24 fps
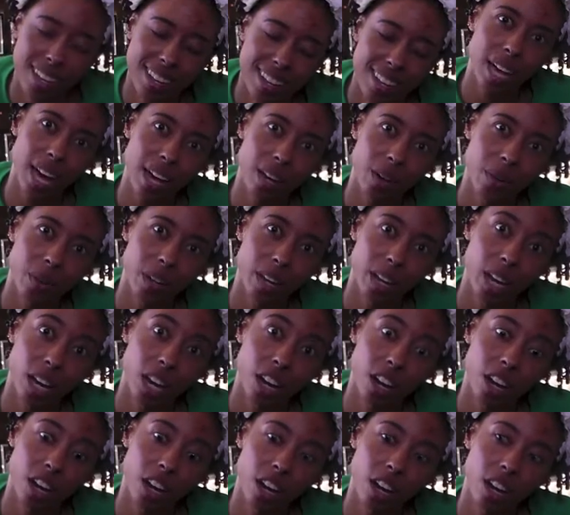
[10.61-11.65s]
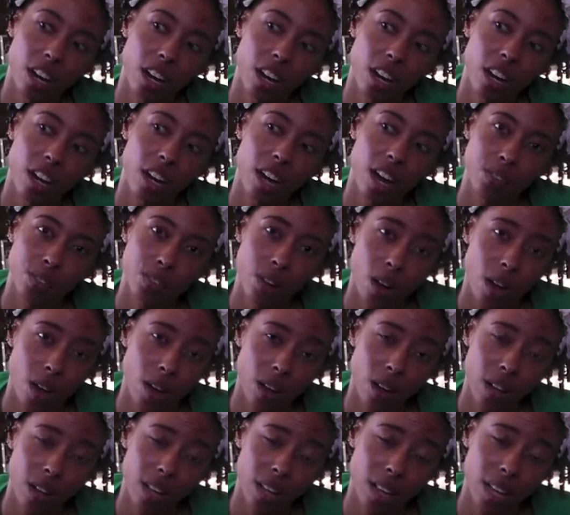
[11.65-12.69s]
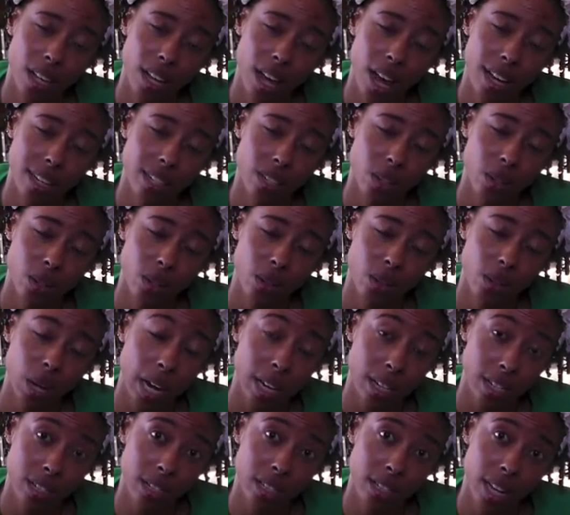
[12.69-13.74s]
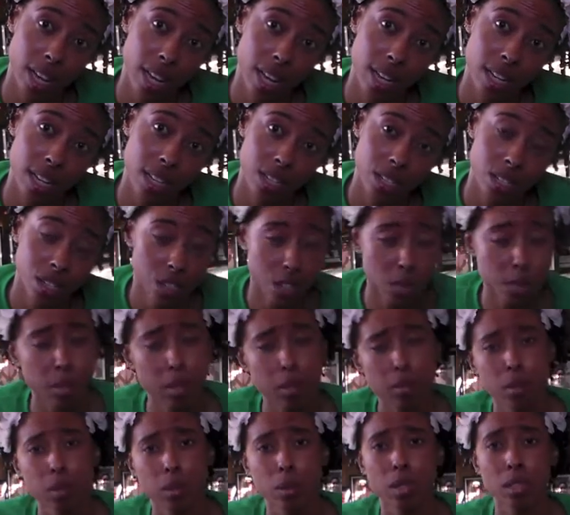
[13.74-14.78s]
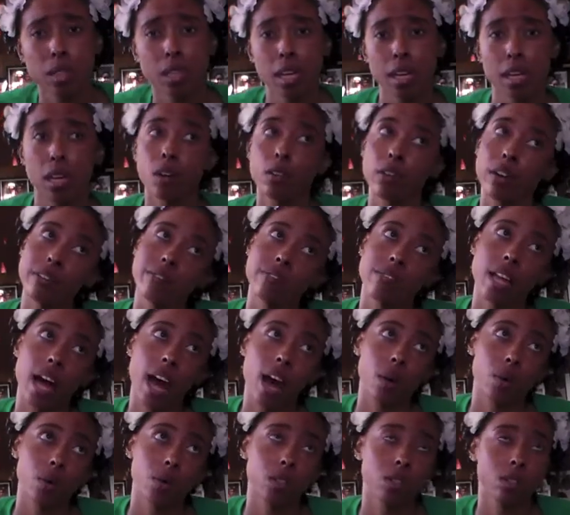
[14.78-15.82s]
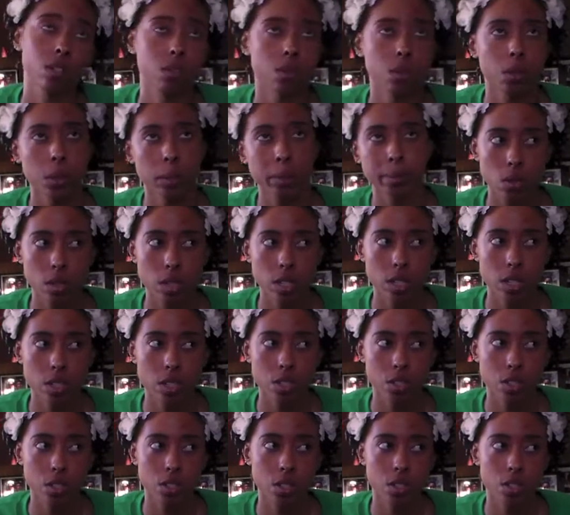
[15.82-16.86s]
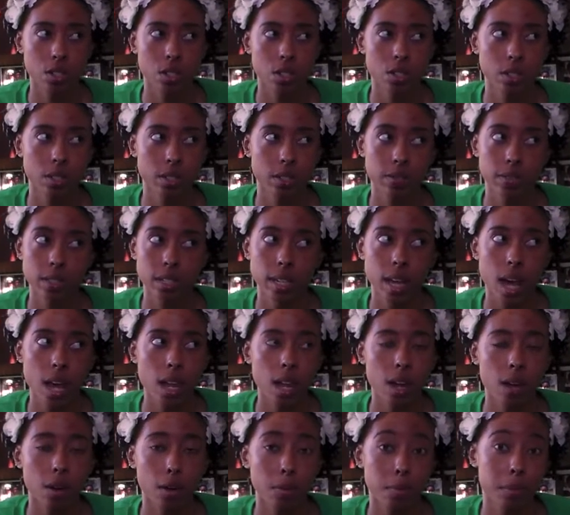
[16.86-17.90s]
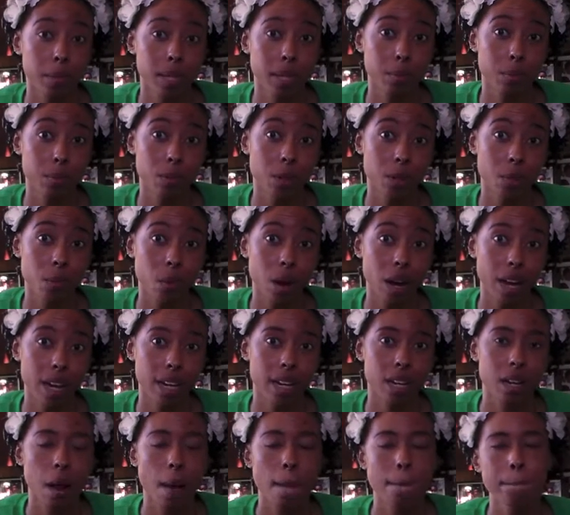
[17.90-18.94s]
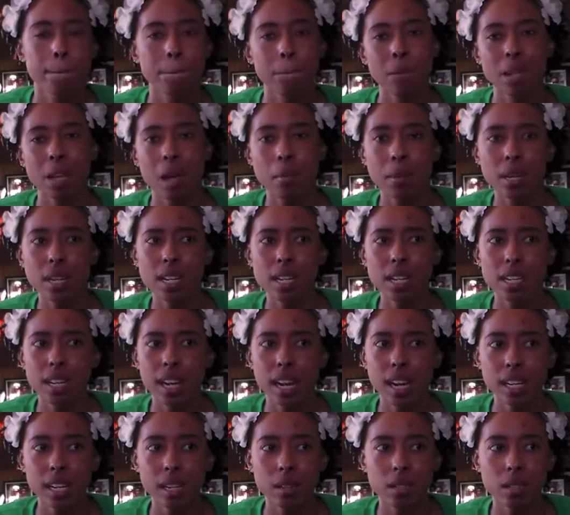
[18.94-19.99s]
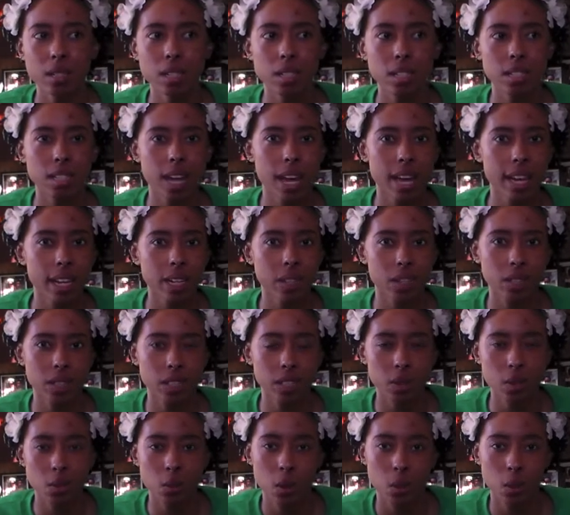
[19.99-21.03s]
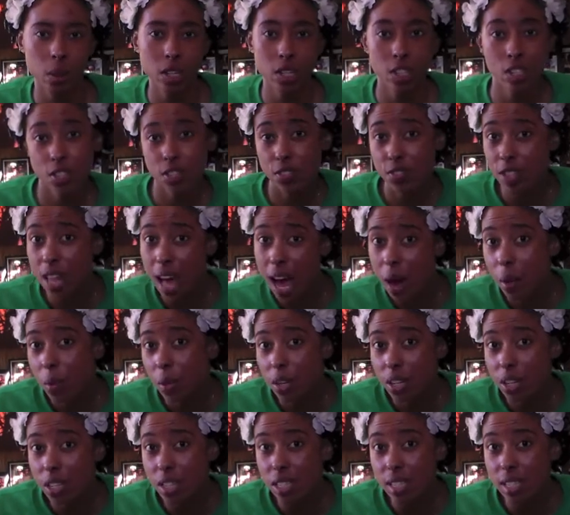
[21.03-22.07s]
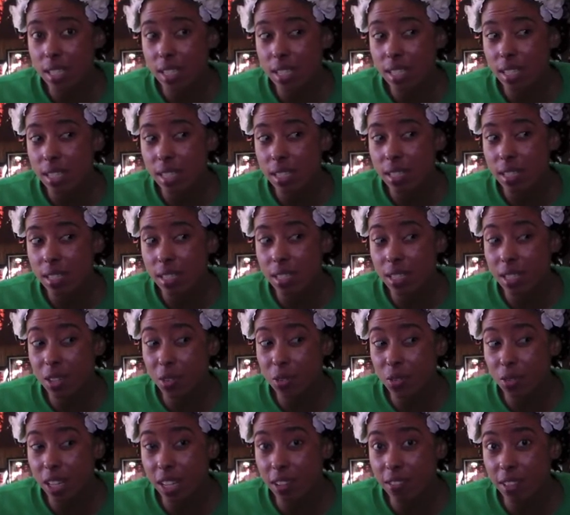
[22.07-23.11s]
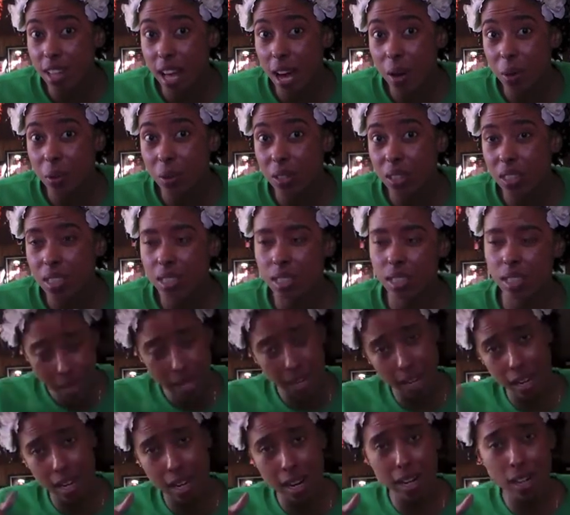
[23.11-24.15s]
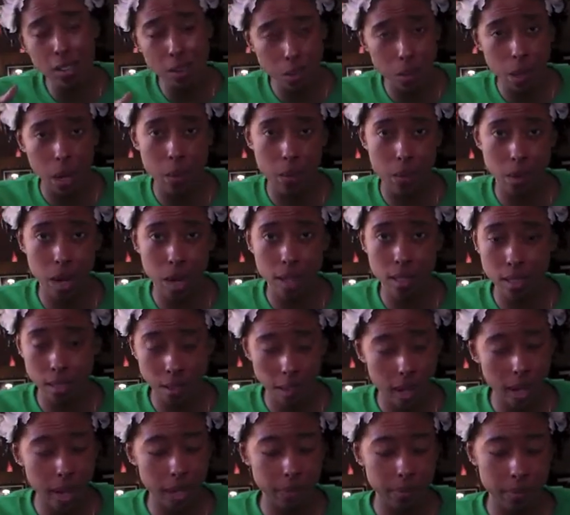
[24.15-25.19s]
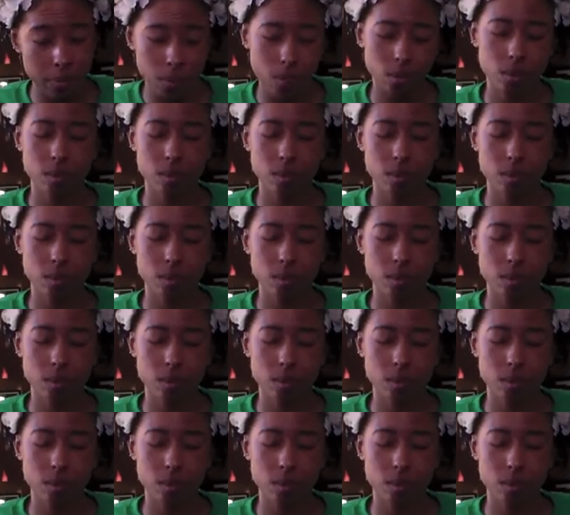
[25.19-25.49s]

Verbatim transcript: I don't care. It's fall. I know, I understand. You're supposed to be wearing like red flowers or orange, even yellow, but I'm wearing white. I mean, can it look like winter flowers? Snowflake flowers? I don't care. I can do what I want, okay?